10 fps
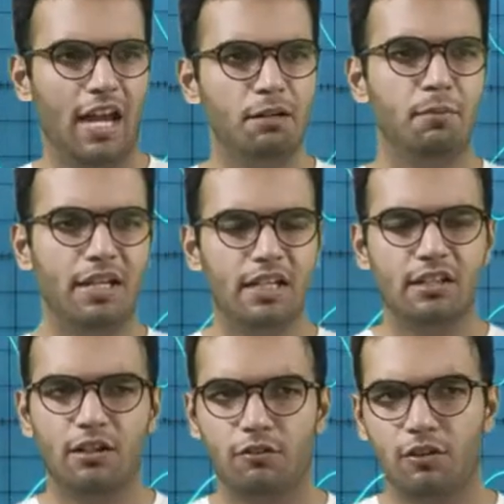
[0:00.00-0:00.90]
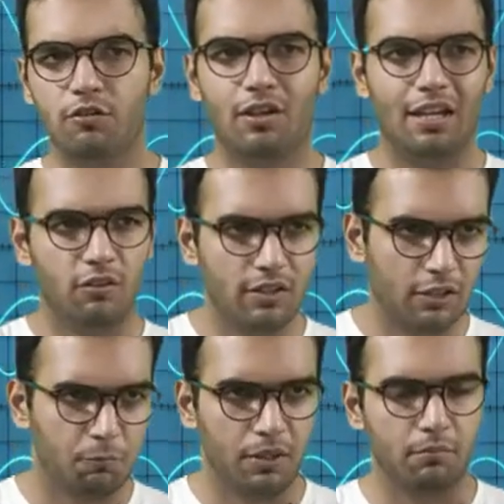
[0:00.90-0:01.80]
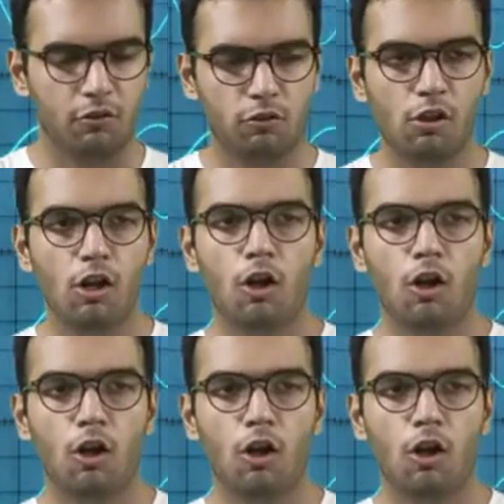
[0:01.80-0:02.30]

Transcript: and many other such A C experiments.